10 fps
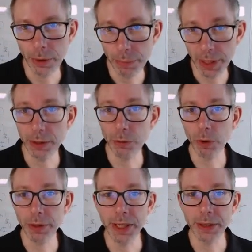playing a
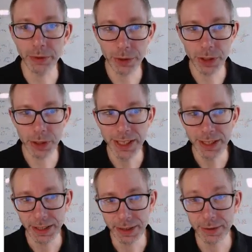role in that decision
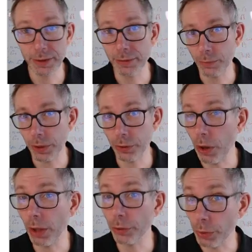is what is
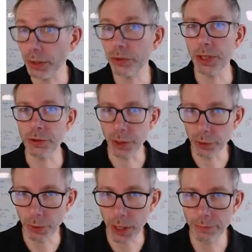called the real exchange rate.
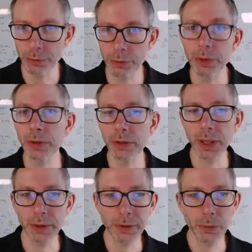So we'll have to
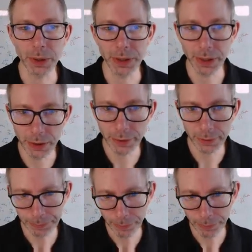discuss what that is.